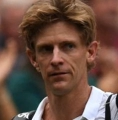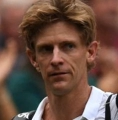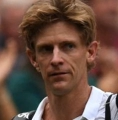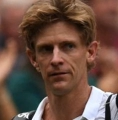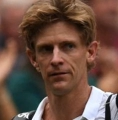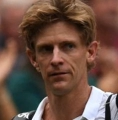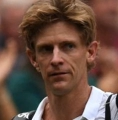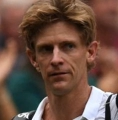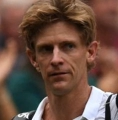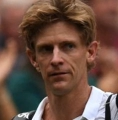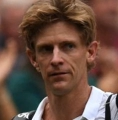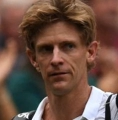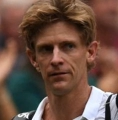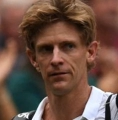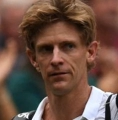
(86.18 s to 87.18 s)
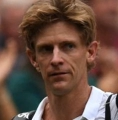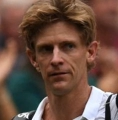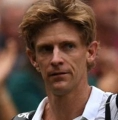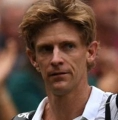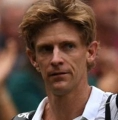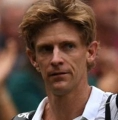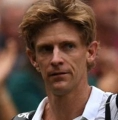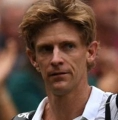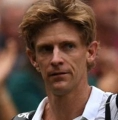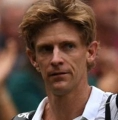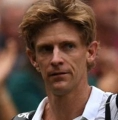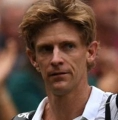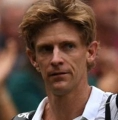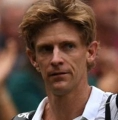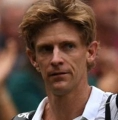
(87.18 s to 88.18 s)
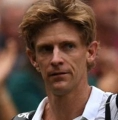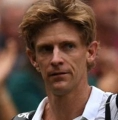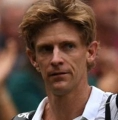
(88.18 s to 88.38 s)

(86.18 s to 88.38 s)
No one is speaking in this clip.